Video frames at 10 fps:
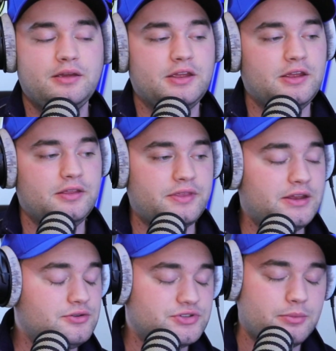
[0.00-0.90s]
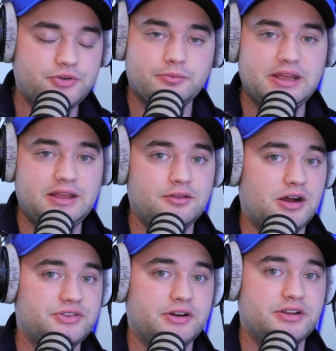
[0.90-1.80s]
thank you so much for making
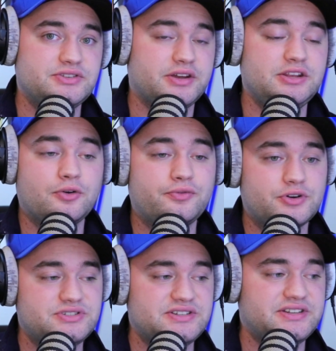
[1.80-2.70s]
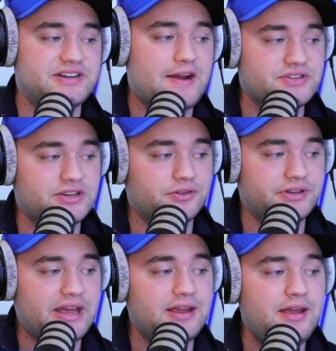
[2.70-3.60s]
Locked On Kentucky your first listen every single day.